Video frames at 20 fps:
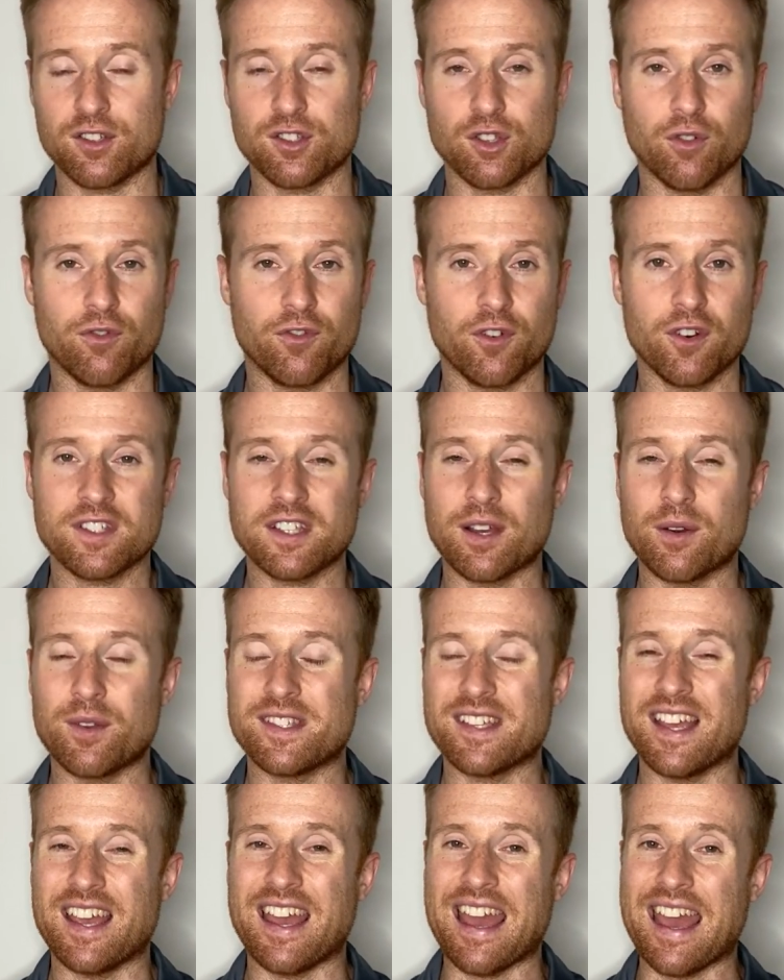So first I
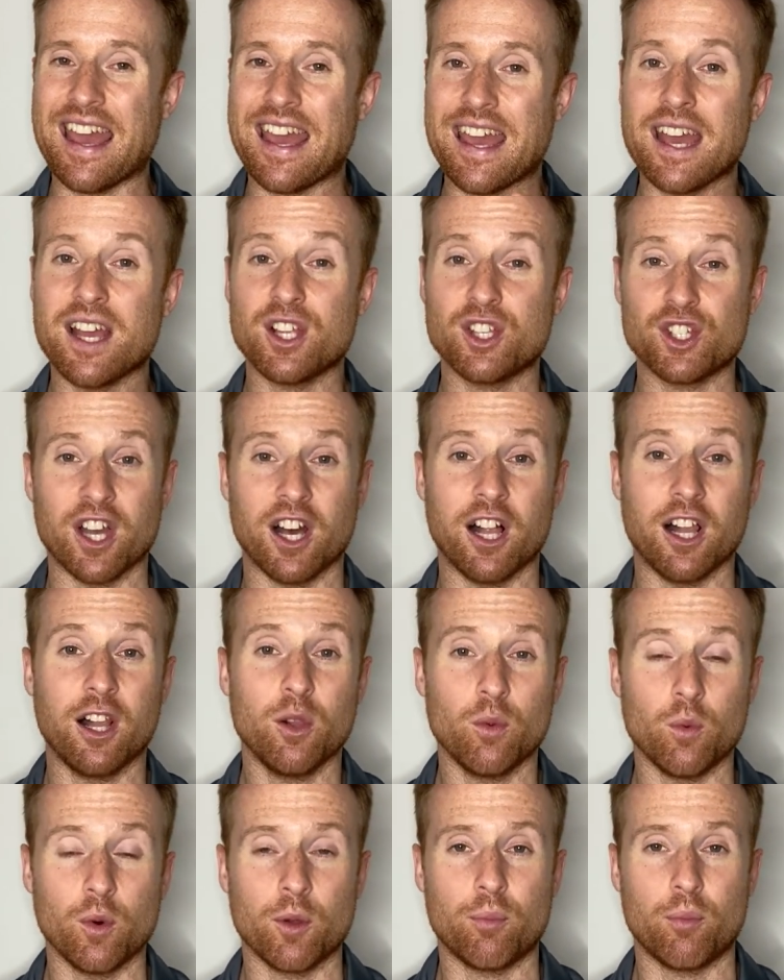would say
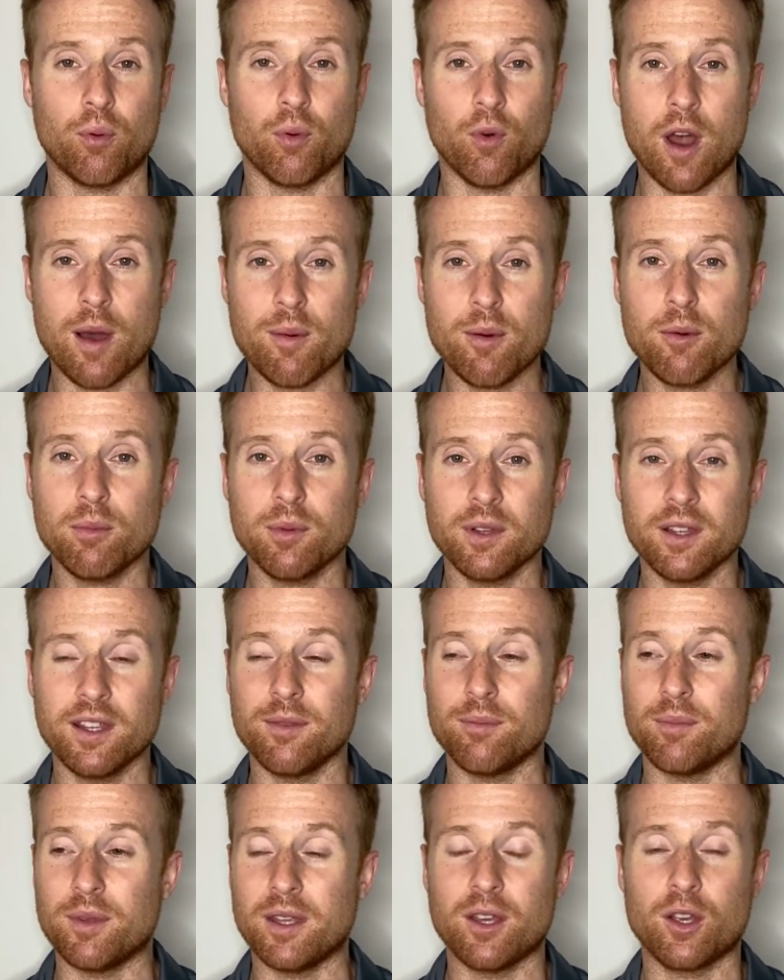AHL would
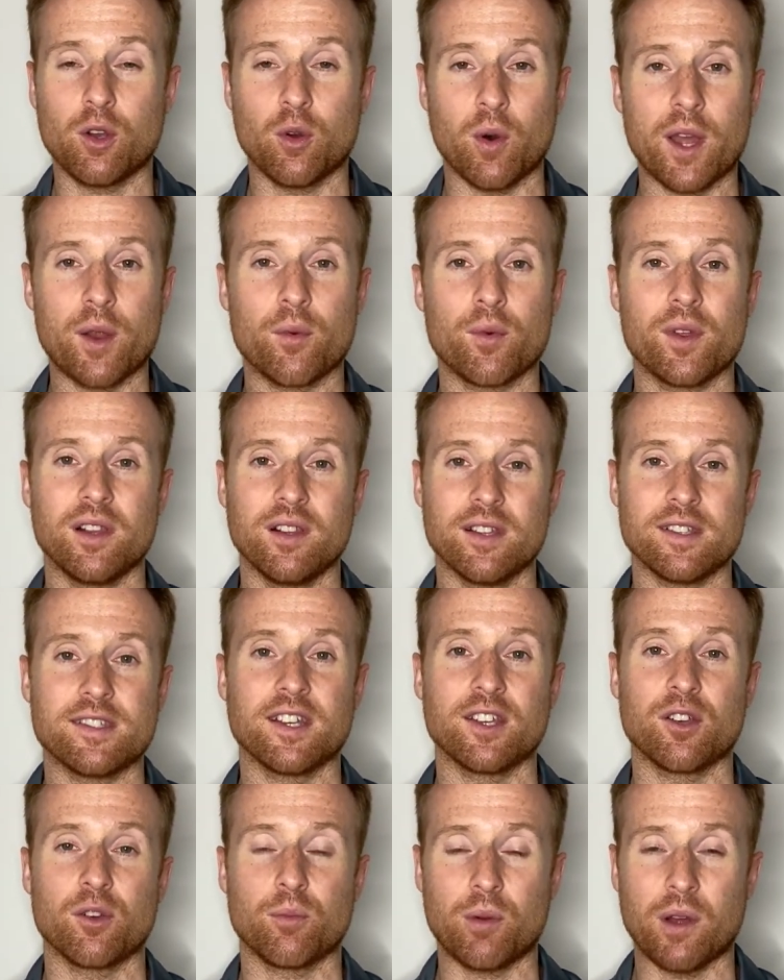probably be quite
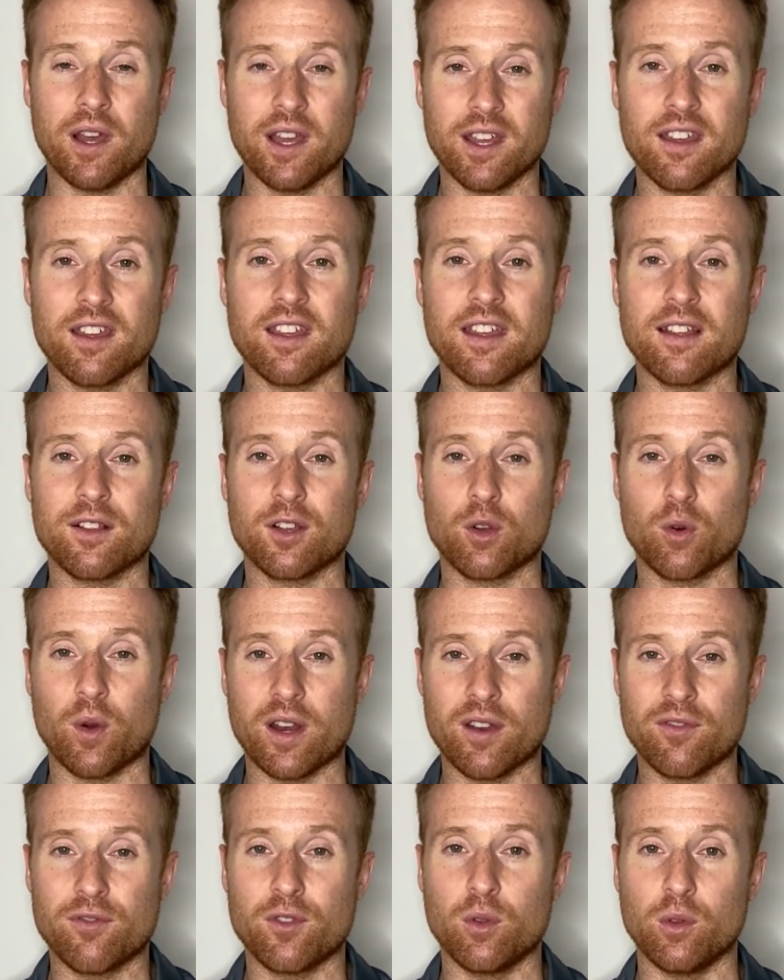realistic. You're probably gonna get
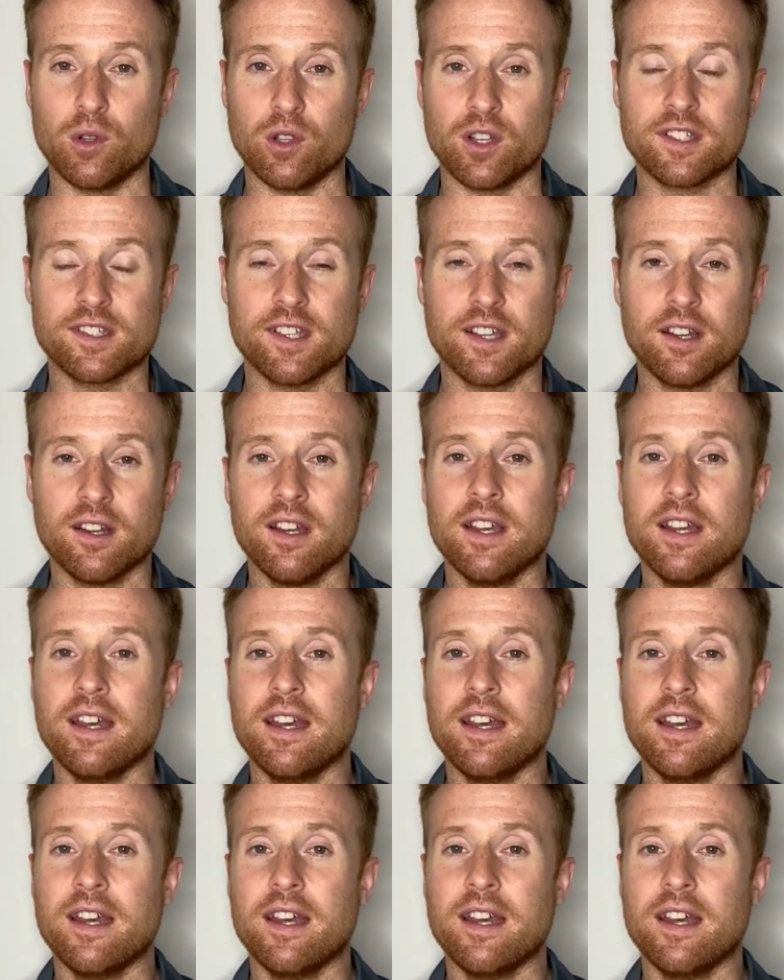quite a few looks here,